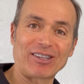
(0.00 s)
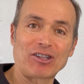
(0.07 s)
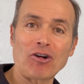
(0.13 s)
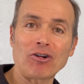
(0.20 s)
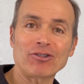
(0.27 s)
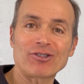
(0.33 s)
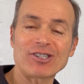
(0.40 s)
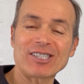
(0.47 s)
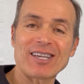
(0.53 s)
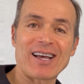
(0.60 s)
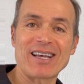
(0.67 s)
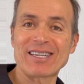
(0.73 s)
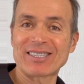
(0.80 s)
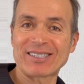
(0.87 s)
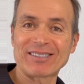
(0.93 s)
doctor
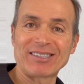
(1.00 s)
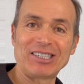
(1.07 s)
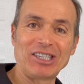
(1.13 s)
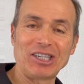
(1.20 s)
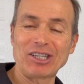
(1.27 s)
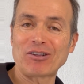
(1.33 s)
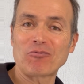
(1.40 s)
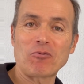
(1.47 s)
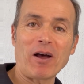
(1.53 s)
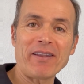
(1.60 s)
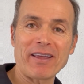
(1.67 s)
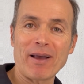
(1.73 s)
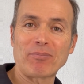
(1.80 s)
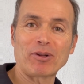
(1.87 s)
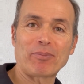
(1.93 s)
says eat 1
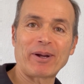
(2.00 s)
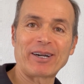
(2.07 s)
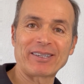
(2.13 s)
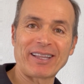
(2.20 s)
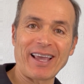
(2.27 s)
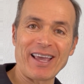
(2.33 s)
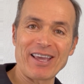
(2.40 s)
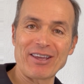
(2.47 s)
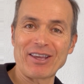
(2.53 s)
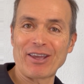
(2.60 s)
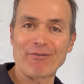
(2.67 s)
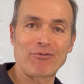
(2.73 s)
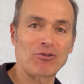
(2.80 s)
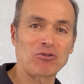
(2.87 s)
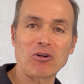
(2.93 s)
apple per day
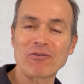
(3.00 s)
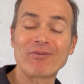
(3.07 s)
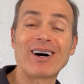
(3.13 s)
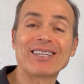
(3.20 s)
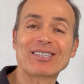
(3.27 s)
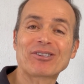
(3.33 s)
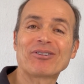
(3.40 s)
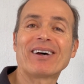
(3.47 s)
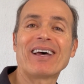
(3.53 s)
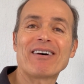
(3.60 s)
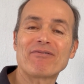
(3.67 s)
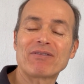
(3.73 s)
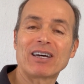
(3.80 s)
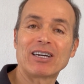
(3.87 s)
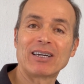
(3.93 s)
if you don't want to
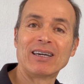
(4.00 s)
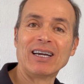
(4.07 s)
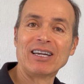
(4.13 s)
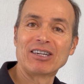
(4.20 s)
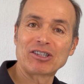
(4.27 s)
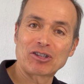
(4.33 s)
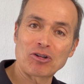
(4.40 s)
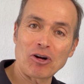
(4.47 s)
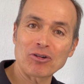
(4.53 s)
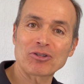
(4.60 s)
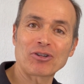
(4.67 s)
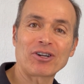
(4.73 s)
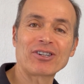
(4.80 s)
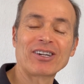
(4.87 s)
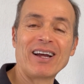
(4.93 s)
have a
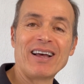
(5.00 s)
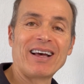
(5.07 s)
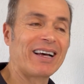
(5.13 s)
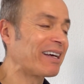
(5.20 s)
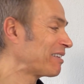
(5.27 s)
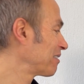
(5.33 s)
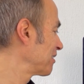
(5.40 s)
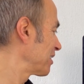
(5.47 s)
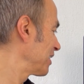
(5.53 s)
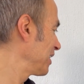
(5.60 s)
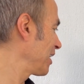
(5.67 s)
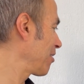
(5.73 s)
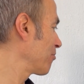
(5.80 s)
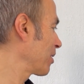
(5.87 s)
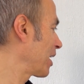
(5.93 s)
doctor. And
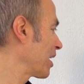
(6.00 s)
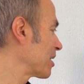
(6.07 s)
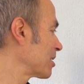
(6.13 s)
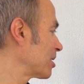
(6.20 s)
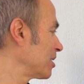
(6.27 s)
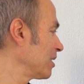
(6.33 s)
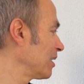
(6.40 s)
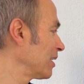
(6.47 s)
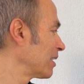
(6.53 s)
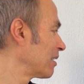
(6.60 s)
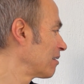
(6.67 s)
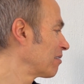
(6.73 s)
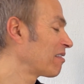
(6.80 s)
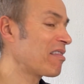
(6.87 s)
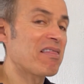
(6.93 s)
here we can see
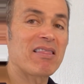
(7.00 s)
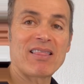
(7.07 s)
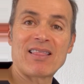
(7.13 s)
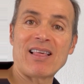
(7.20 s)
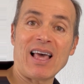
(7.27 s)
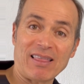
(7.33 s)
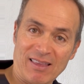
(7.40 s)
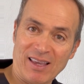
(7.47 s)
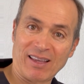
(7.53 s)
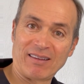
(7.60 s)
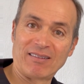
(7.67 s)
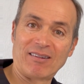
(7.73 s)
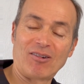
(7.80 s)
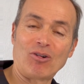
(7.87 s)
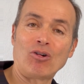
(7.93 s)
nothing.
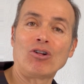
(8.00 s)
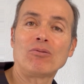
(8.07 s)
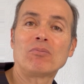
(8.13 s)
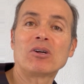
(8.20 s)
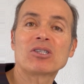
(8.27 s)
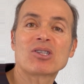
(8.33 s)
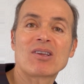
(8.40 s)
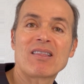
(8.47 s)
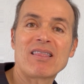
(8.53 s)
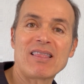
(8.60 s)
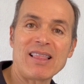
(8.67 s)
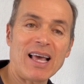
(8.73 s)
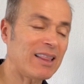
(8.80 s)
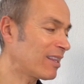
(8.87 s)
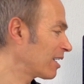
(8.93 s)
Almost
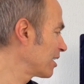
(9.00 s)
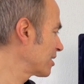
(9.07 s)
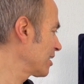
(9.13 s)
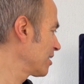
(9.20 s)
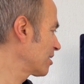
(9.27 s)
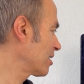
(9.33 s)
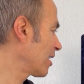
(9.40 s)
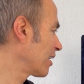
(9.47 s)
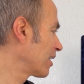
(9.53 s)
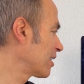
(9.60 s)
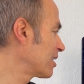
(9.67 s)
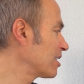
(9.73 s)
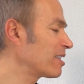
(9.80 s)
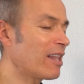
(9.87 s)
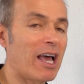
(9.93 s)
nothing is inside. It
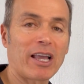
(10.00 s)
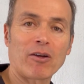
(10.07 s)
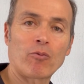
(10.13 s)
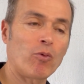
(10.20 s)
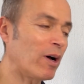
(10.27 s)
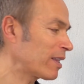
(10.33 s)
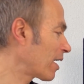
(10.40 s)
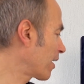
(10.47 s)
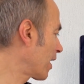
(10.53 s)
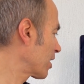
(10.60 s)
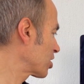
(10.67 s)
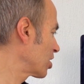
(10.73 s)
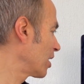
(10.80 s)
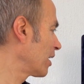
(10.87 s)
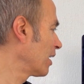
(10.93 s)
is like water
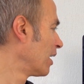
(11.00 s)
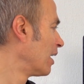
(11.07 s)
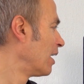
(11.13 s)
actually.